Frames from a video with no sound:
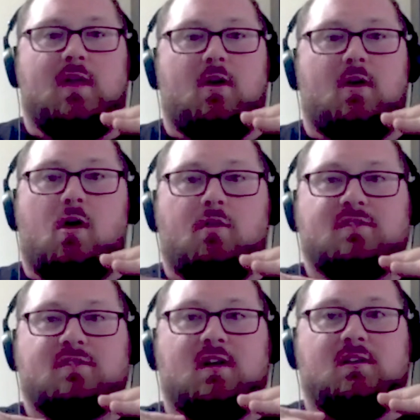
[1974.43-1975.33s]
and then all
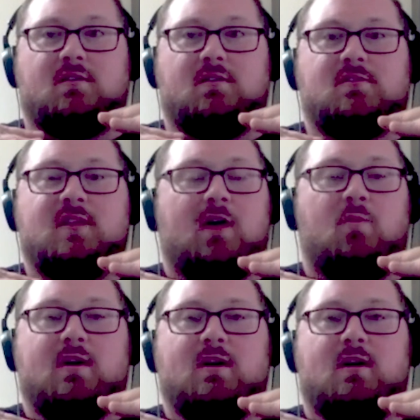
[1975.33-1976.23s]
of a sudden
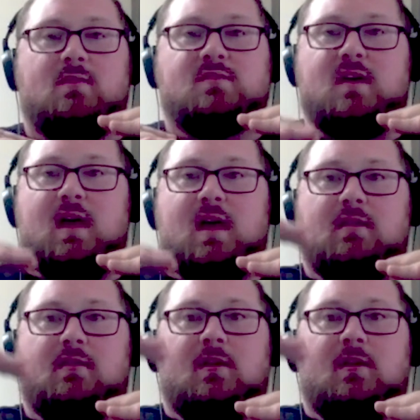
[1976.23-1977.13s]
tech week comes
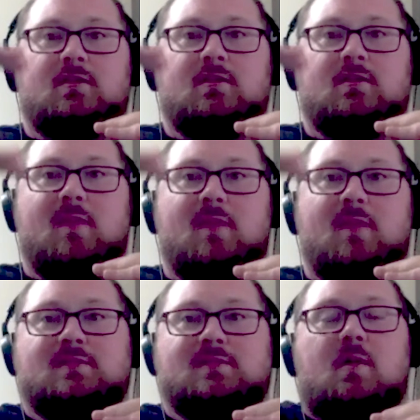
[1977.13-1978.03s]
and their demands
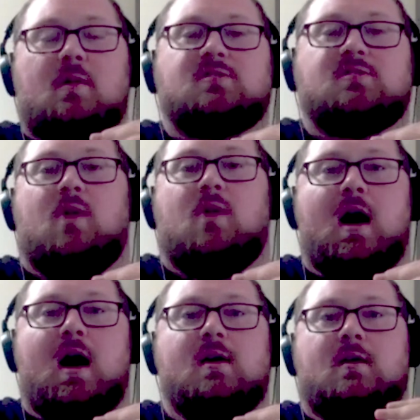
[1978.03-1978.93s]
go up so
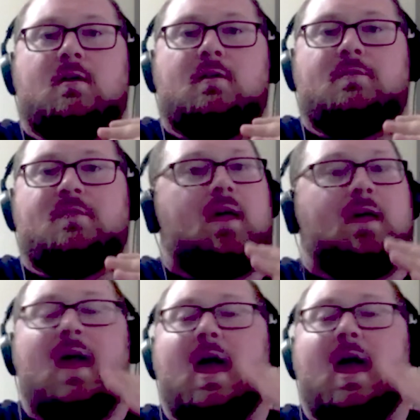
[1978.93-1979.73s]
high that